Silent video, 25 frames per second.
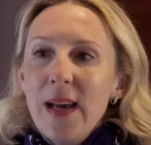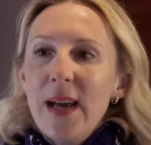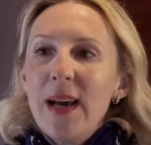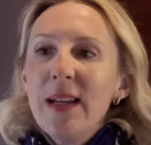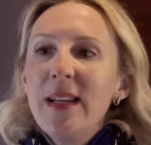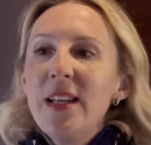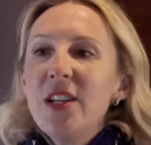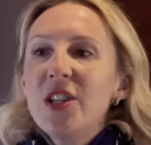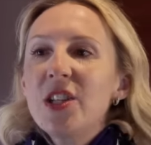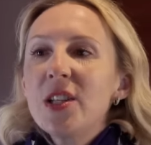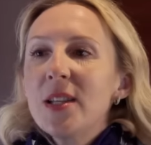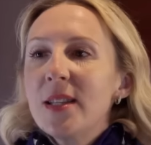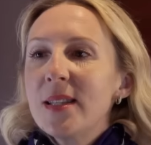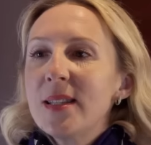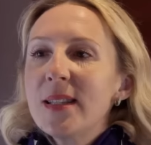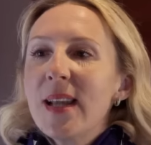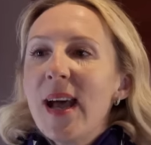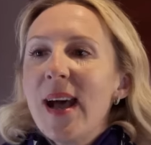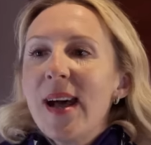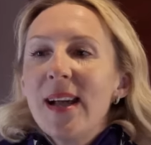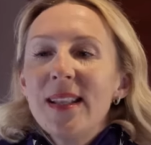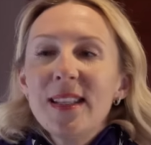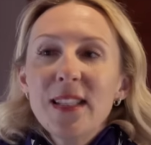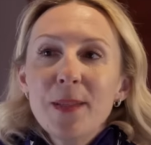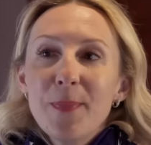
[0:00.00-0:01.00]
and it just
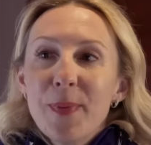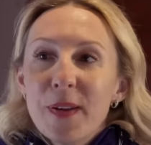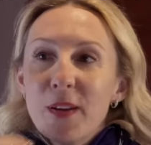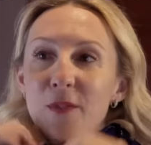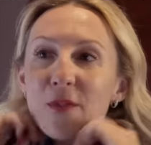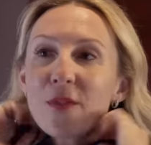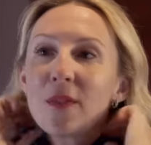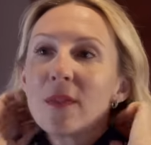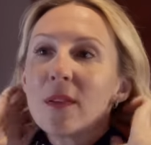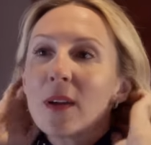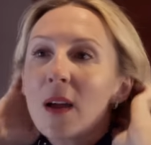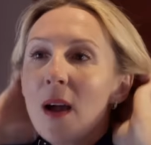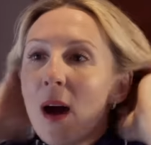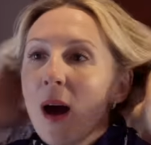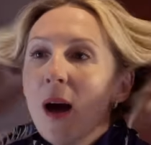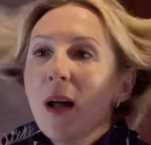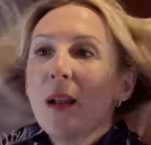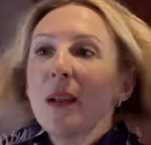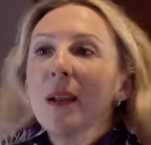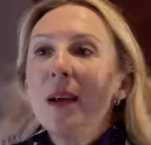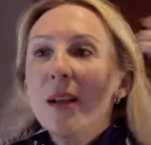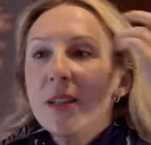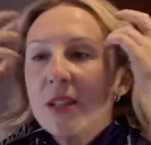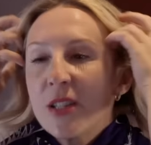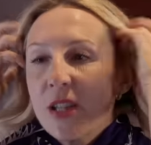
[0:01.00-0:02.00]
adds a bit of
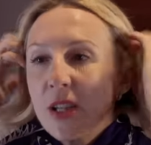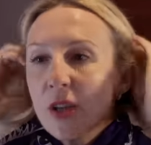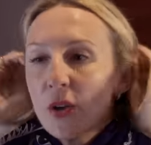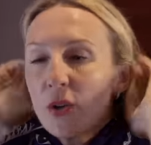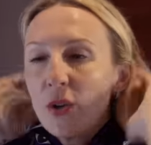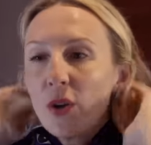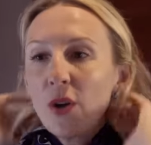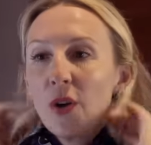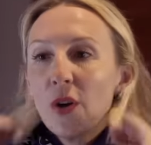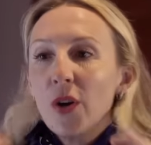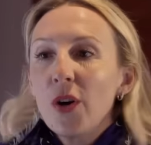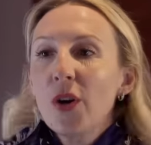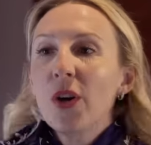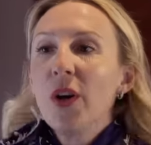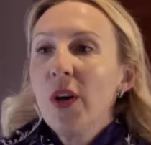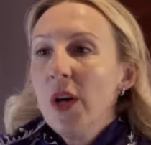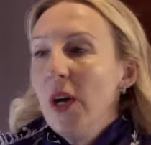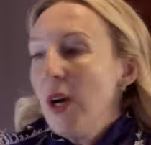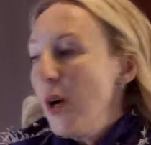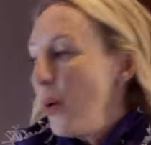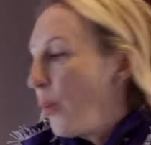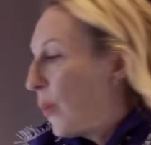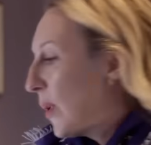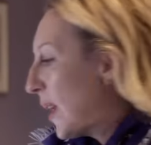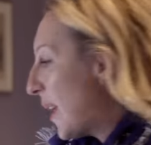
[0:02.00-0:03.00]
color to your look,
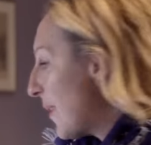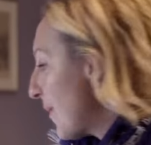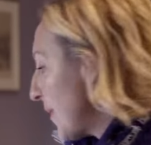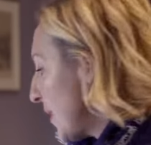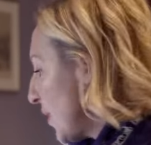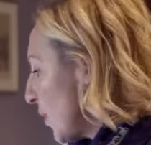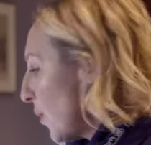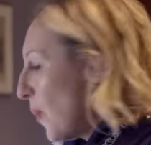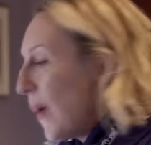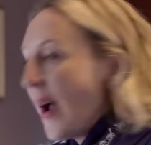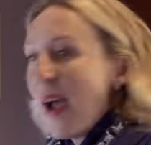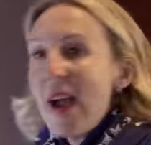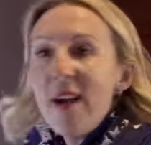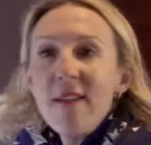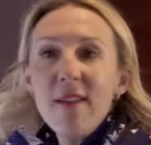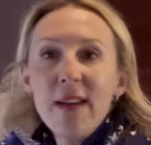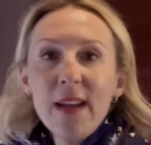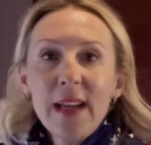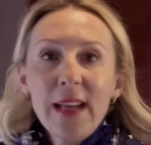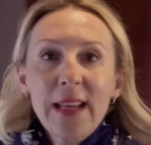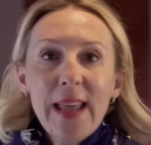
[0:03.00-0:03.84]
whatever you're wearing.